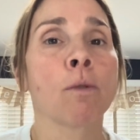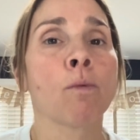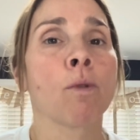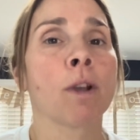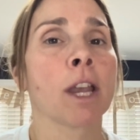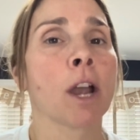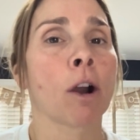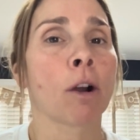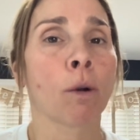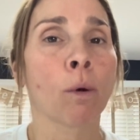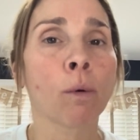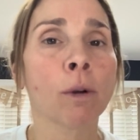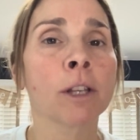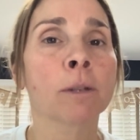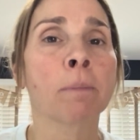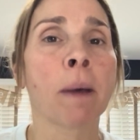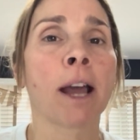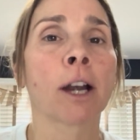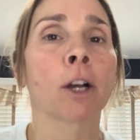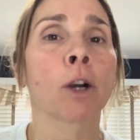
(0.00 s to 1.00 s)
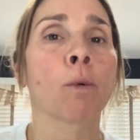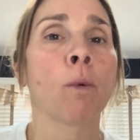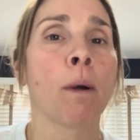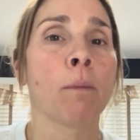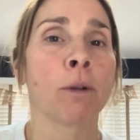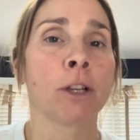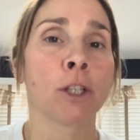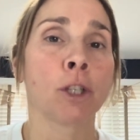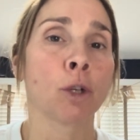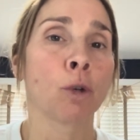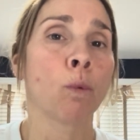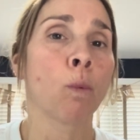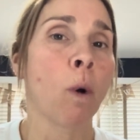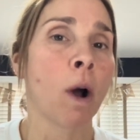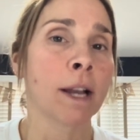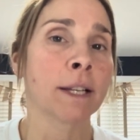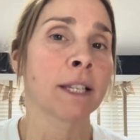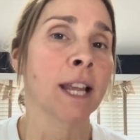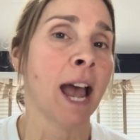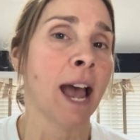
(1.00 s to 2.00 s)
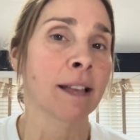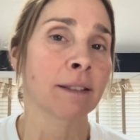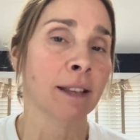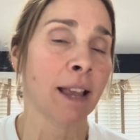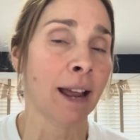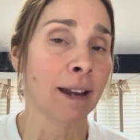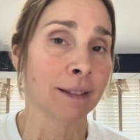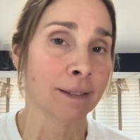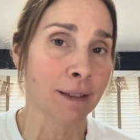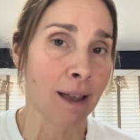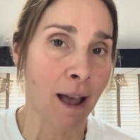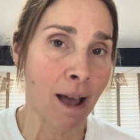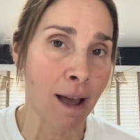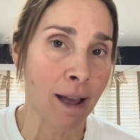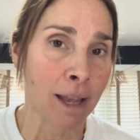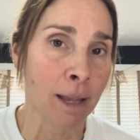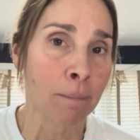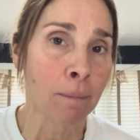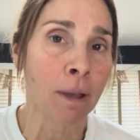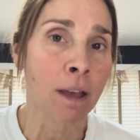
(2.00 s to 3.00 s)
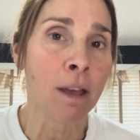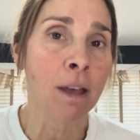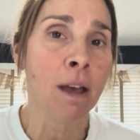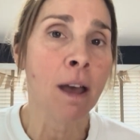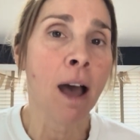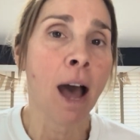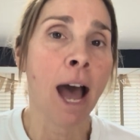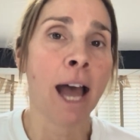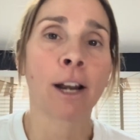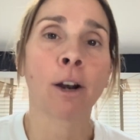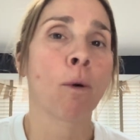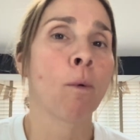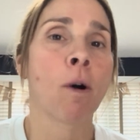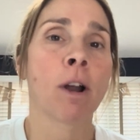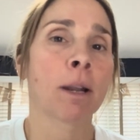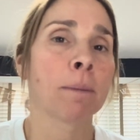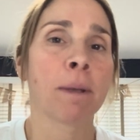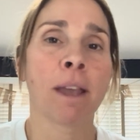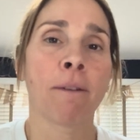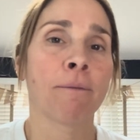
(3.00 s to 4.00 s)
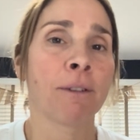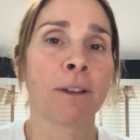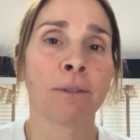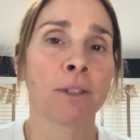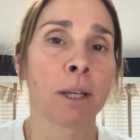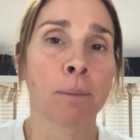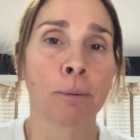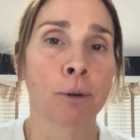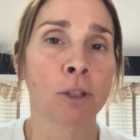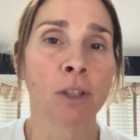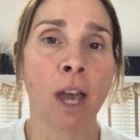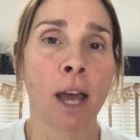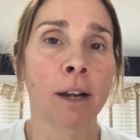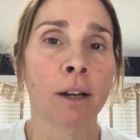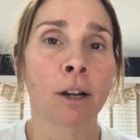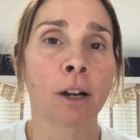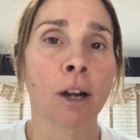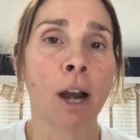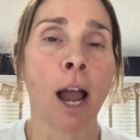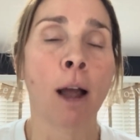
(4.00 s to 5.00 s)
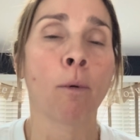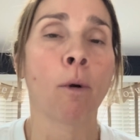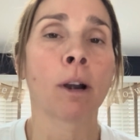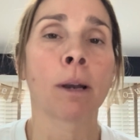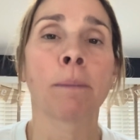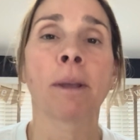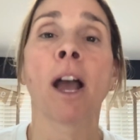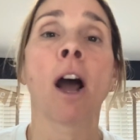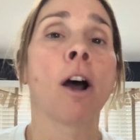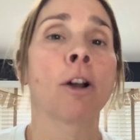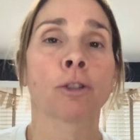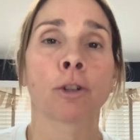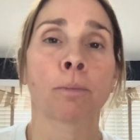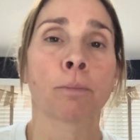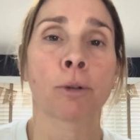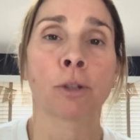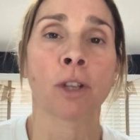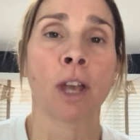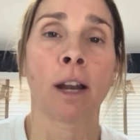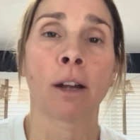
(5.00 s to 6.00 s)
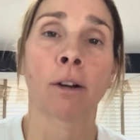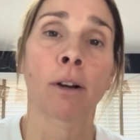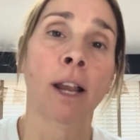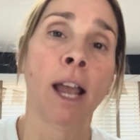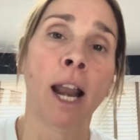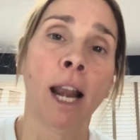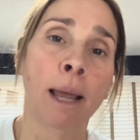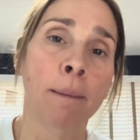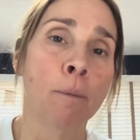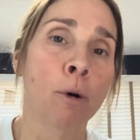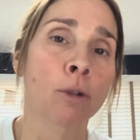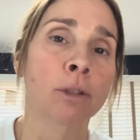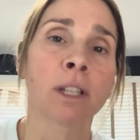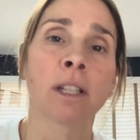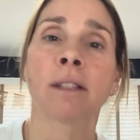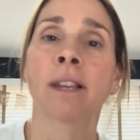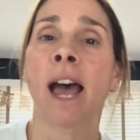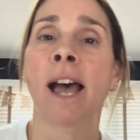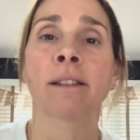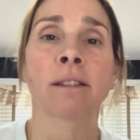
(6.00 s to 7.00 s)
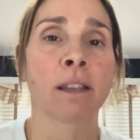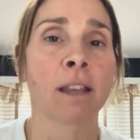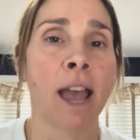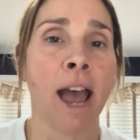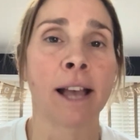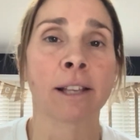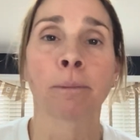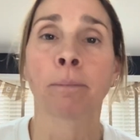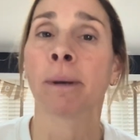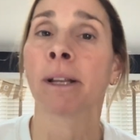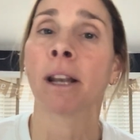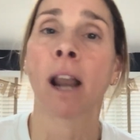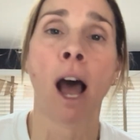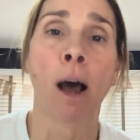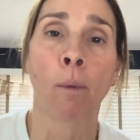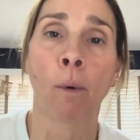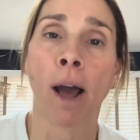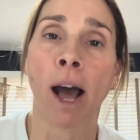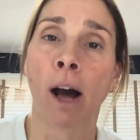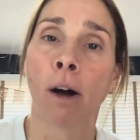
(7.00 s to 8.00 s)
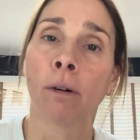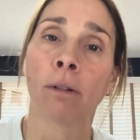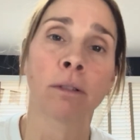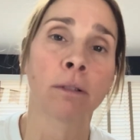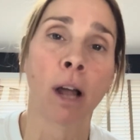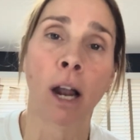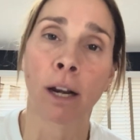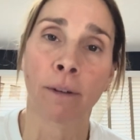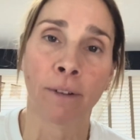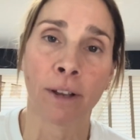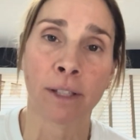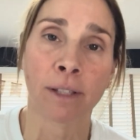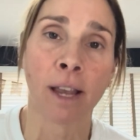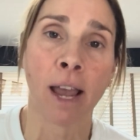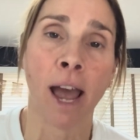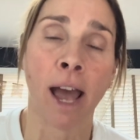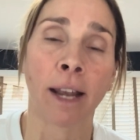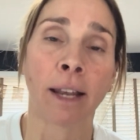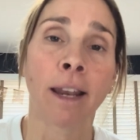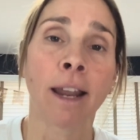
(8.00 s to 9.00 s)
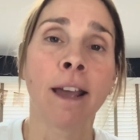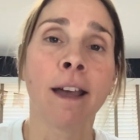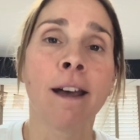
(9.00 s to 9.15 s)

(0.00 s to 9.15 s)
we are always better when we do one task at a time. I don't want to be a 50%er. I want to be a 100%er. Can I multitask? Yes, but not well. None of us can.